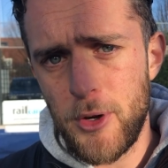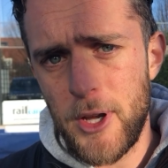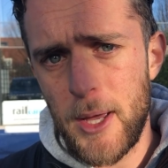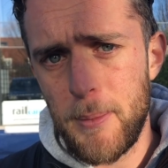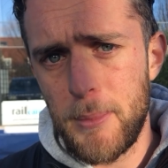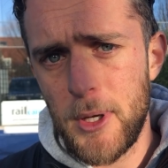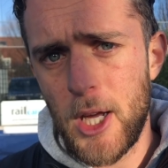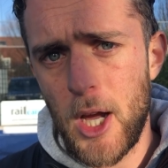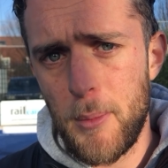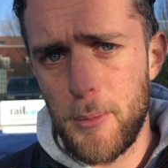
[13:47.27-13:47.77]
and
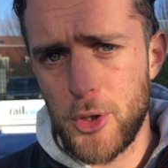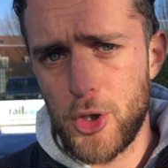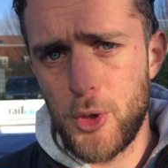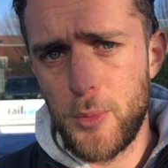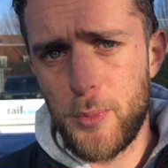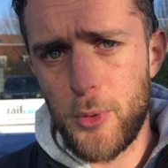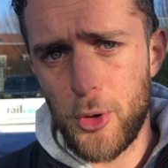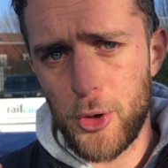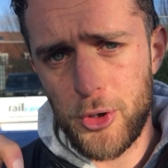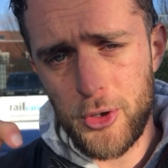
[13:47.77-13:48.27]
become a
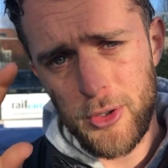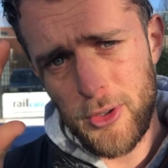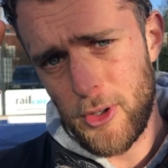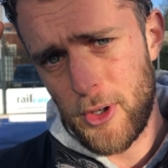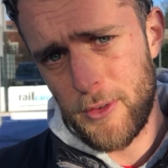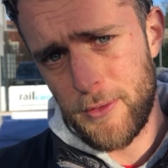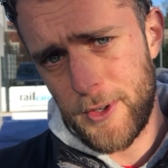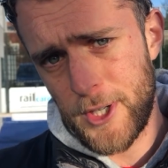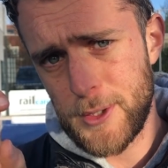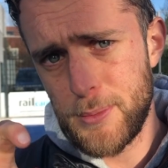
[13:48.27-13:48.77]
supporter
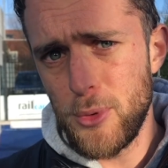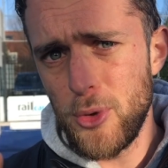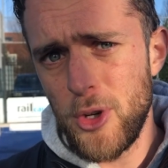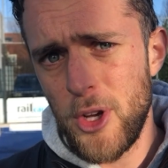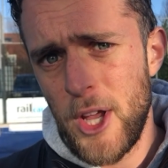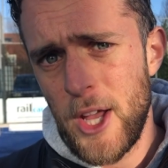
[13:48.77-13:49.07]
on Facebook